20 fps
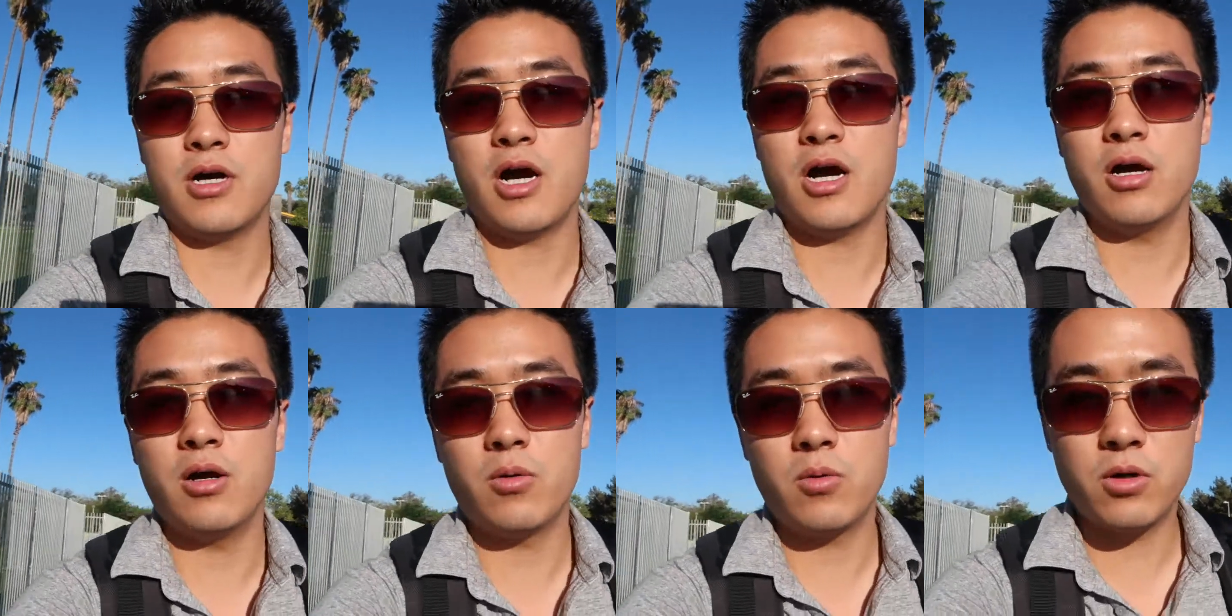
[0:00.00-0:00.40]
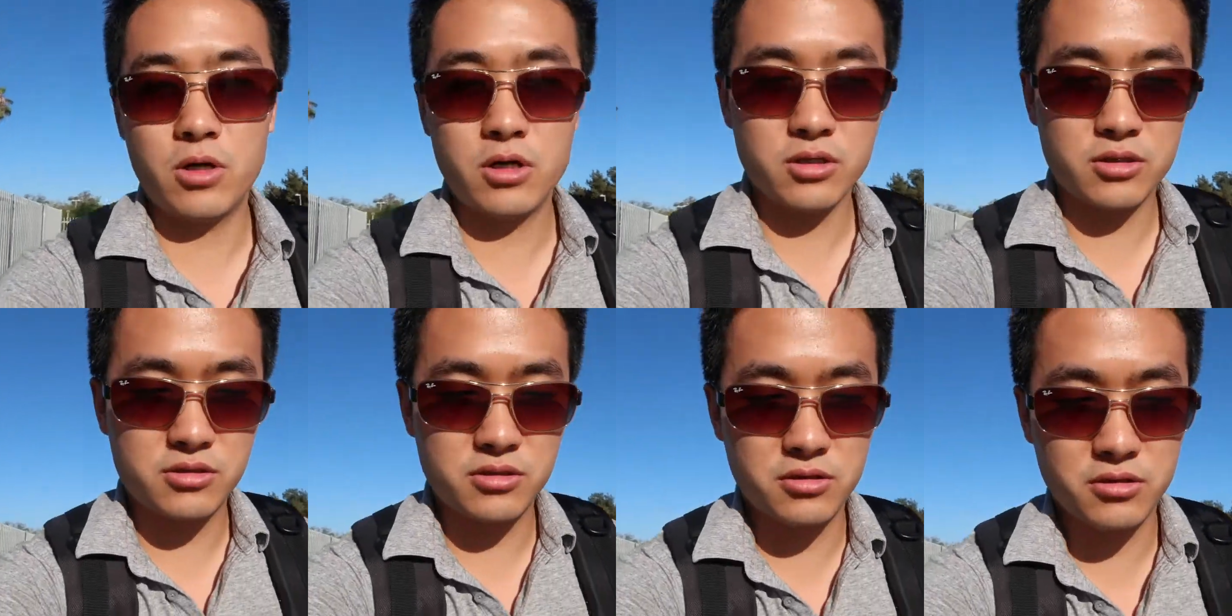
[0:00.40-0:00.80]
how it
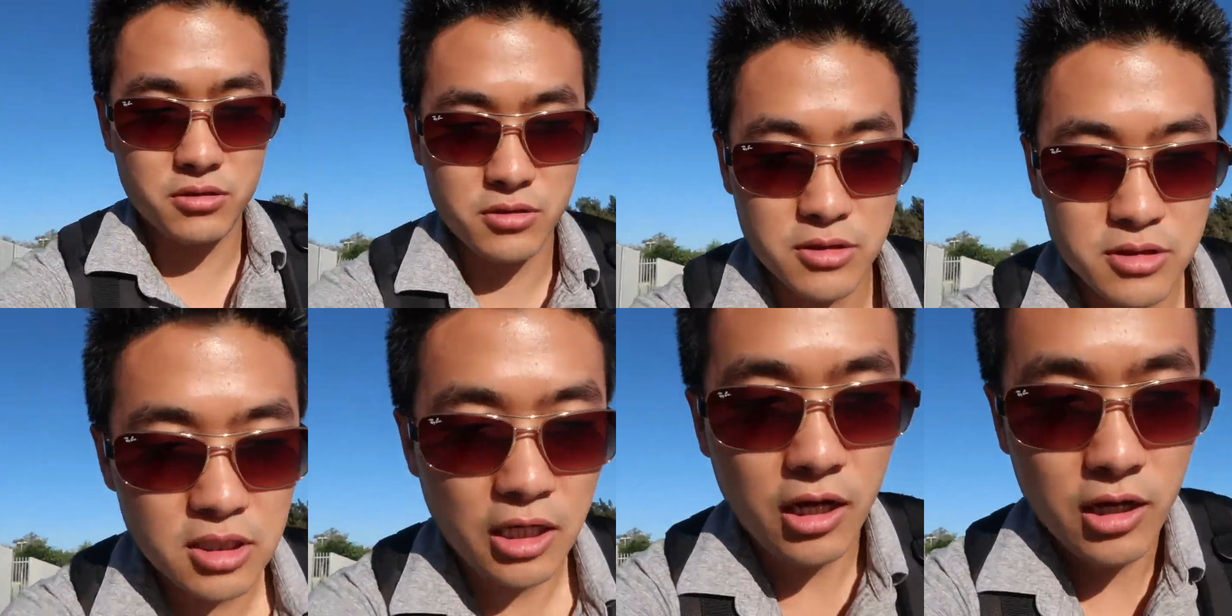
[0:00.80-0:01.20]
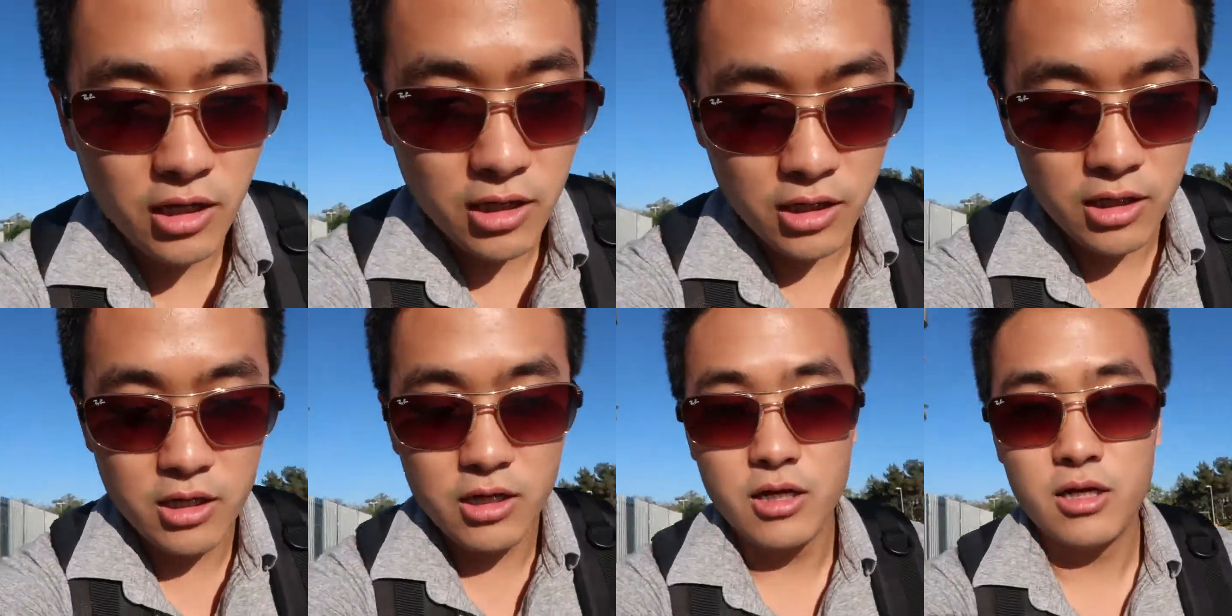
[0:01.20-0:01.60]
works.
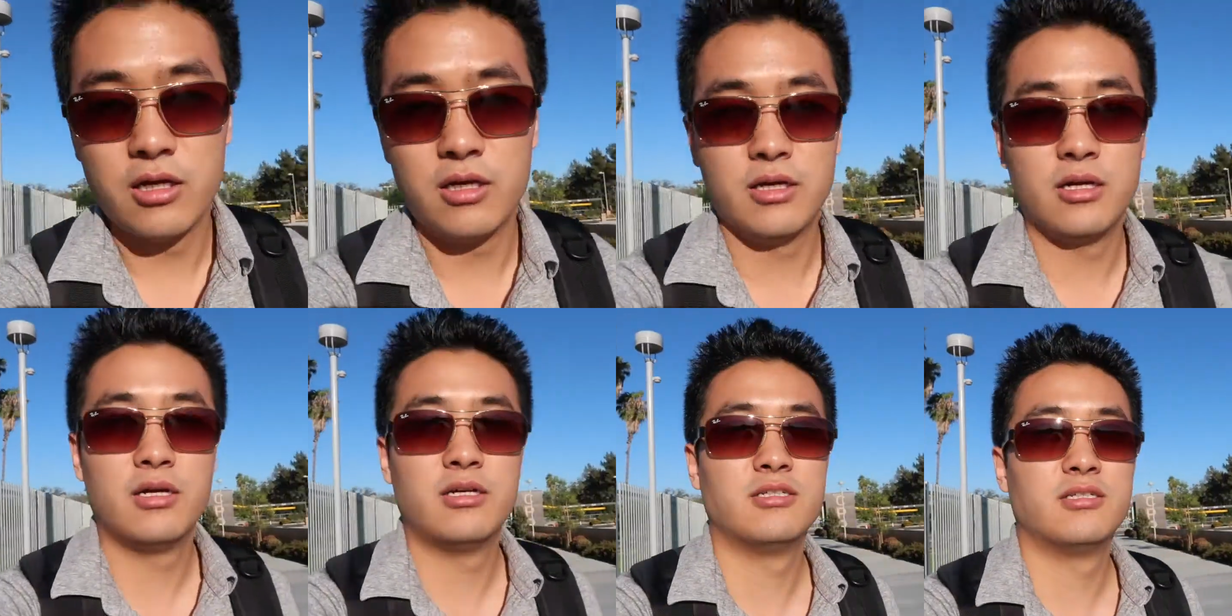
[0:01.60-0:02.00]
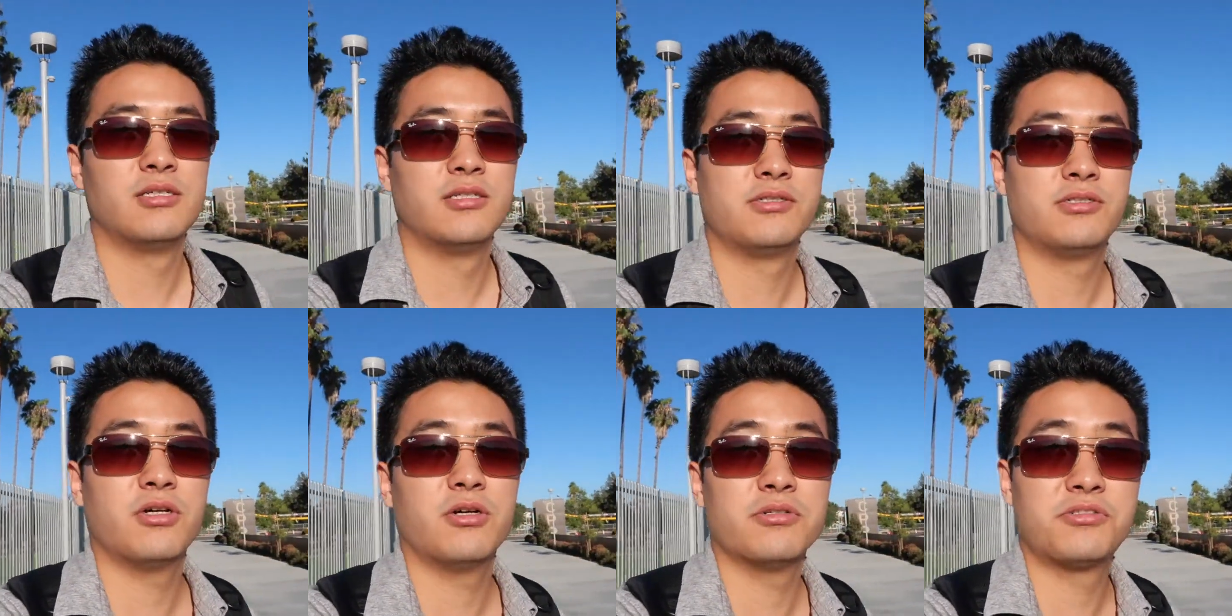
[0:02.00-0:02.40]

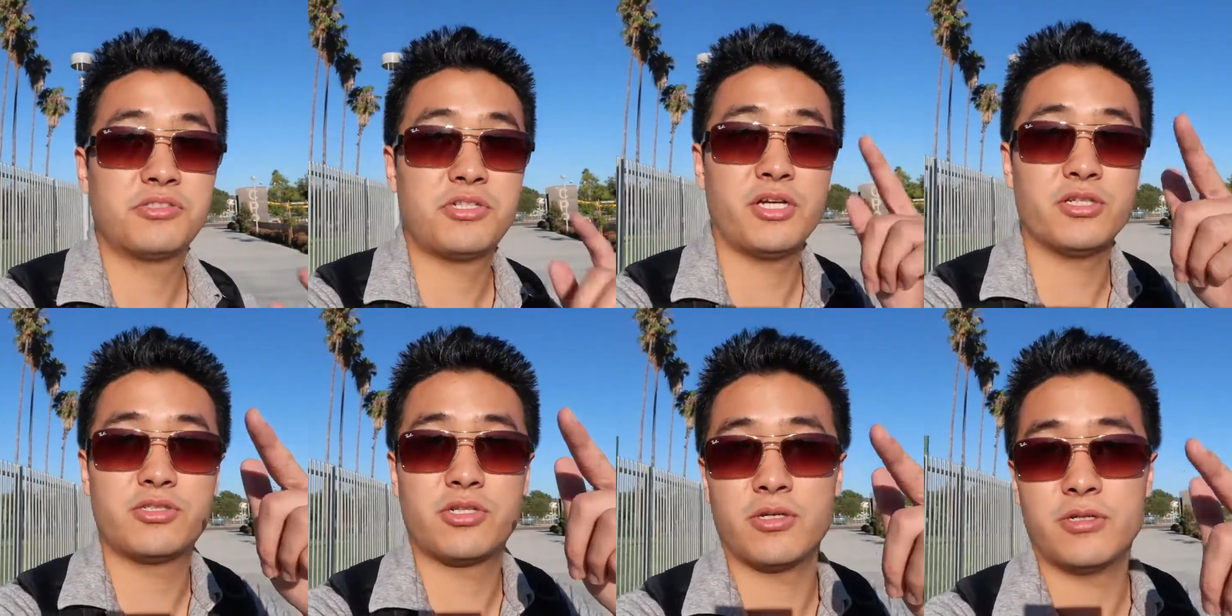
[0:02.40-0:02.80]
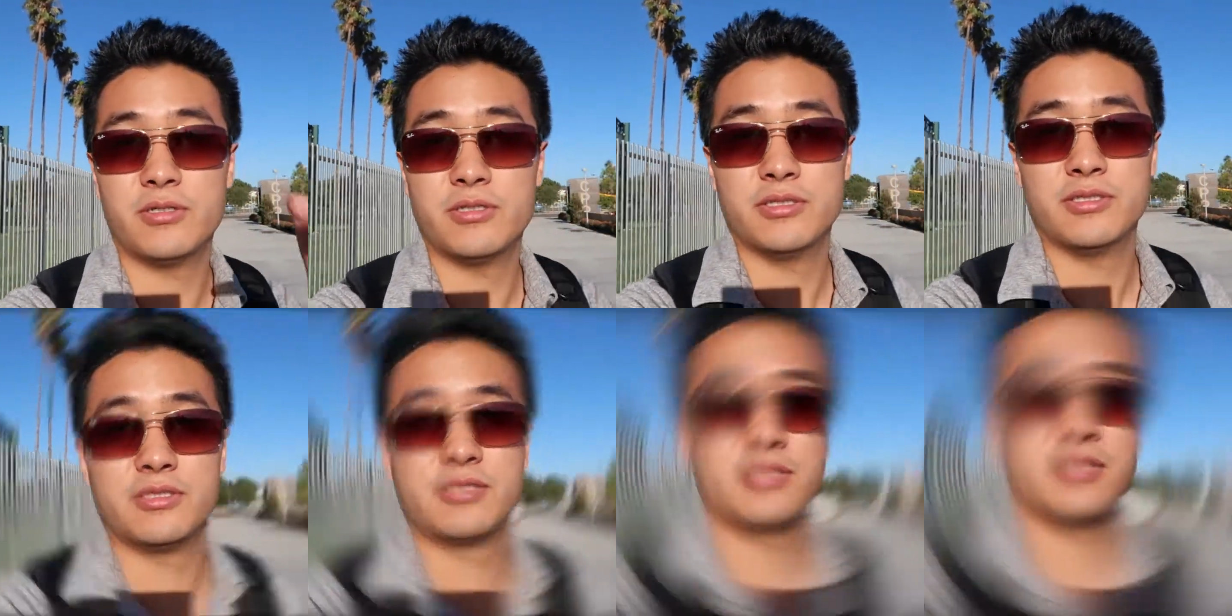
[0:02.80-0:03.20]
So stay
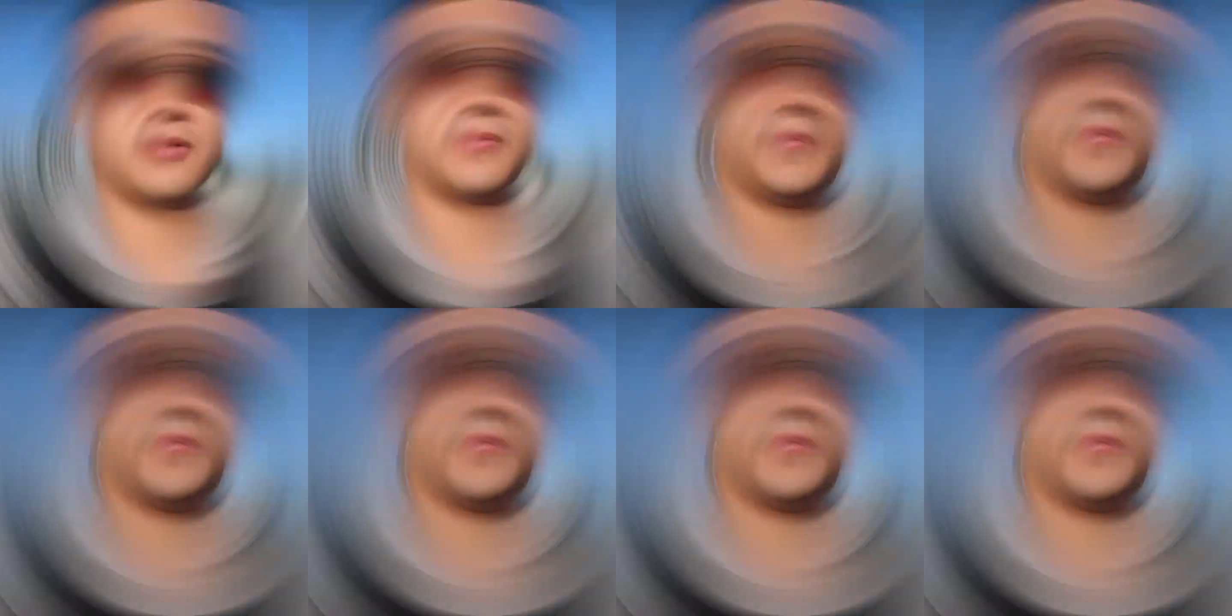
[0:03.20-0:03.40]
tuned.